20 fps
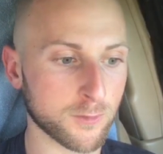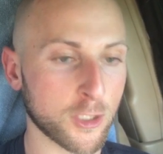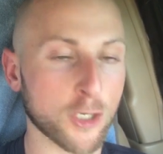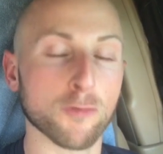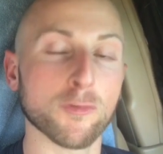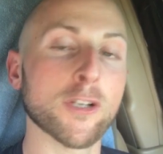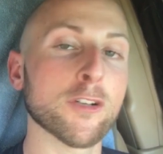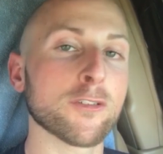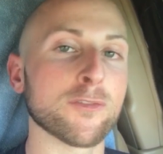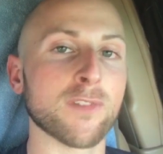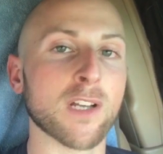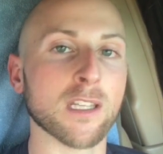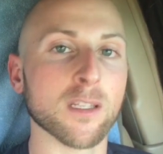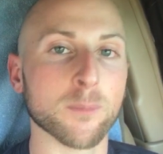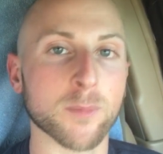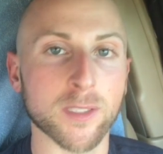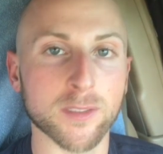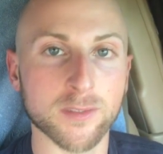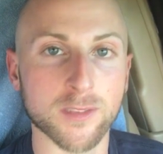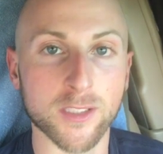career
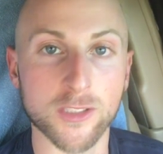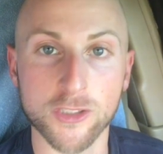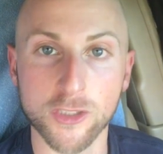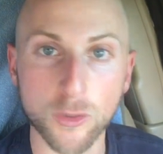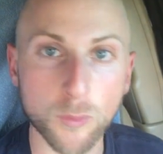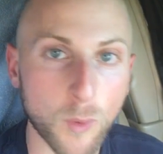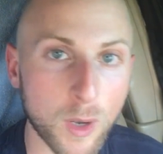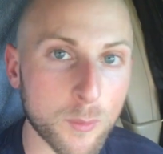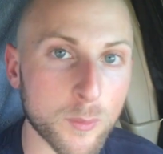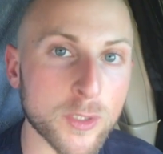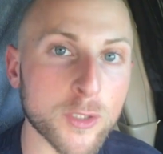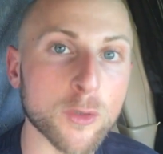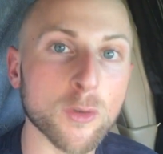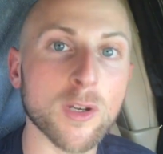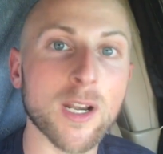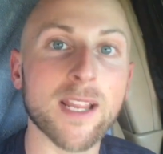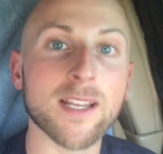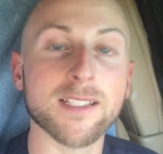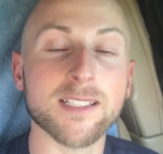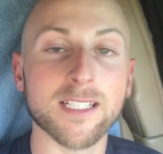development, because you went when you
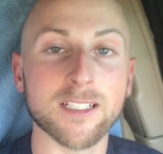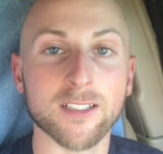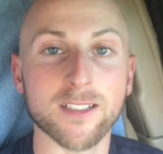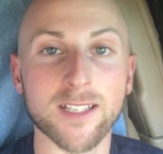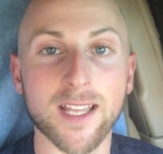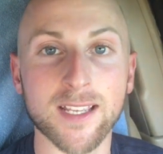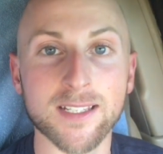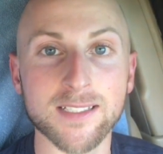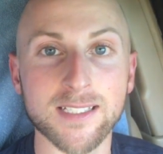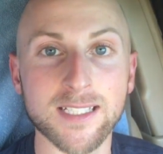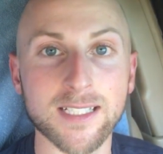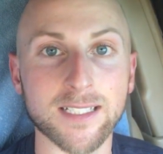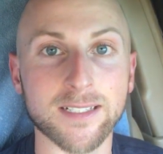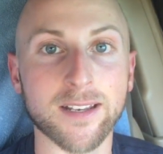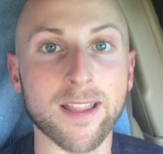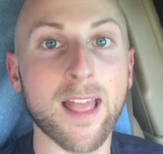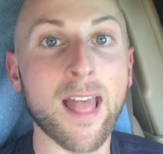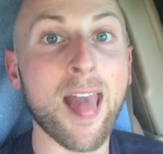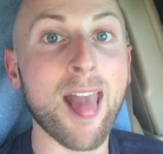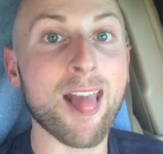were 18 and
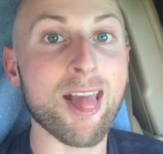19.